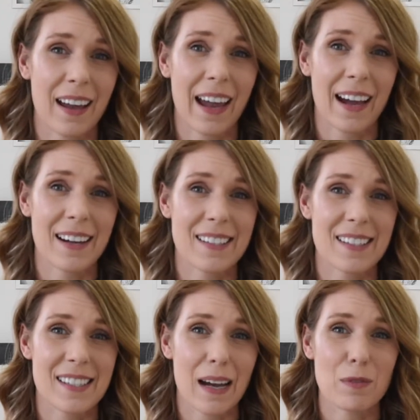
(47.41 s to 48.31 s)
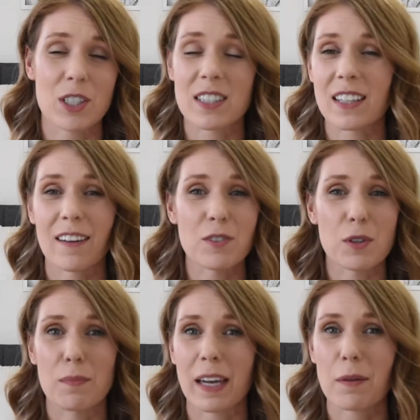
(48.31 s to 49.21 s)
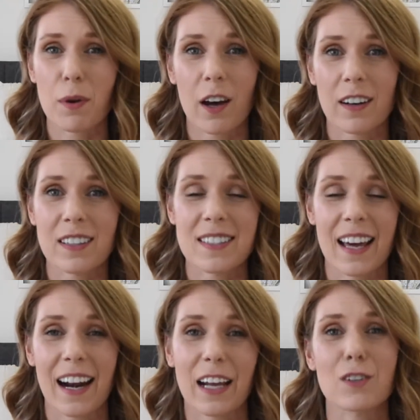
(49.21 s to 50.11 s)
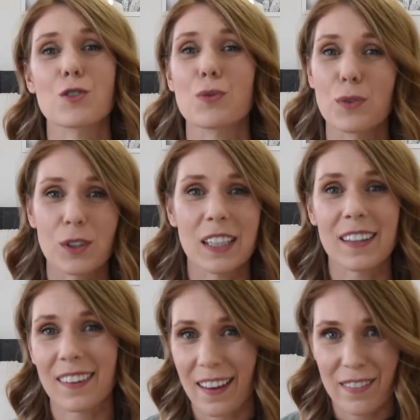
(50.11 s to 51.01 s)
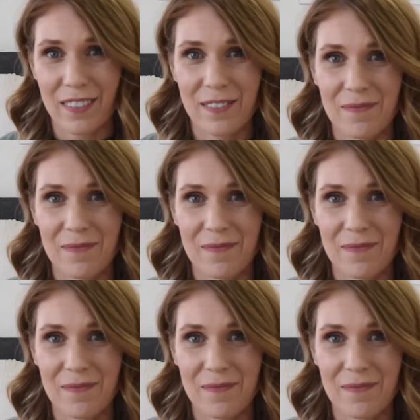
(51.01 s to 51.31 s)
and I'm just left with makeup products that I truly love.